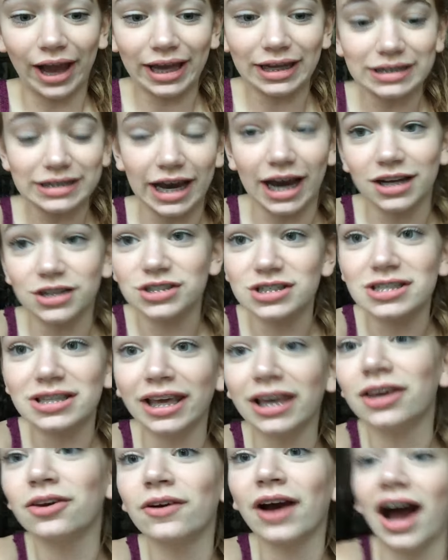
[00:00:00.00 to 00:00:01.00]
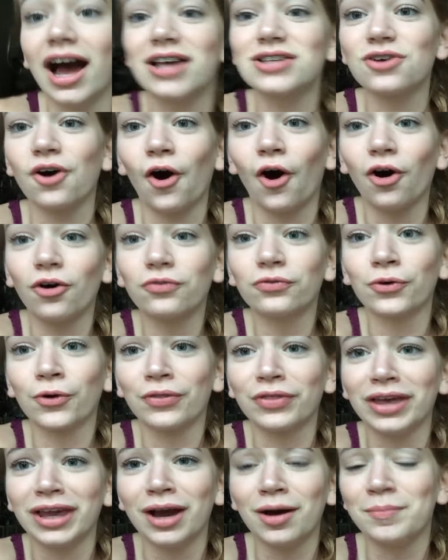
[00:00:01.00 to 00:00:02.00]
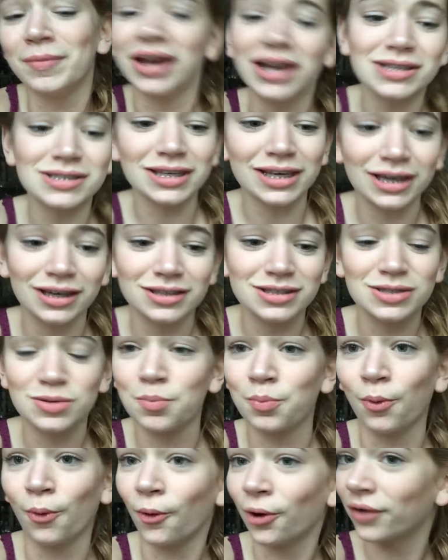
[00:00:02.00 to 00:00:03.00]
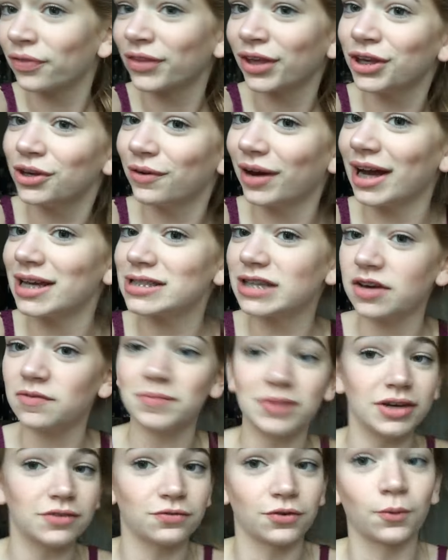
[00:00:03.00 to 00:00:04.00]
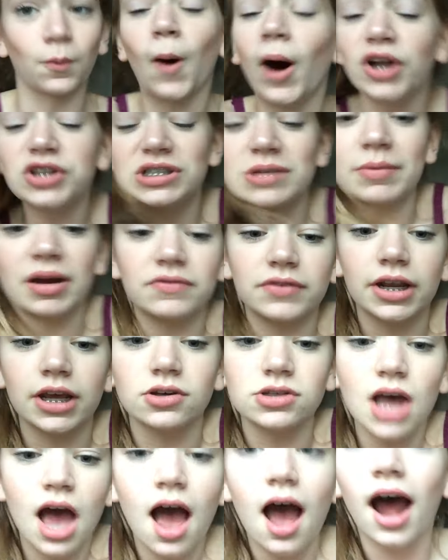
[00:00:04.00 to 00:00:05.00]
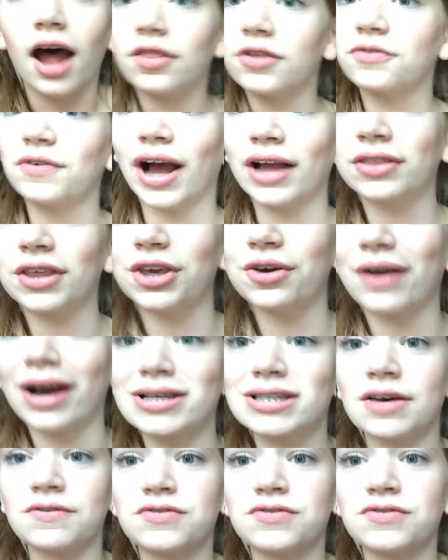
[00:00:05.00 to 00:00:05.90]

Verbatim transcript: And yeah, I just thank you guys all for the amazing support that you guys give me, for watching my videos, and the fact that you guys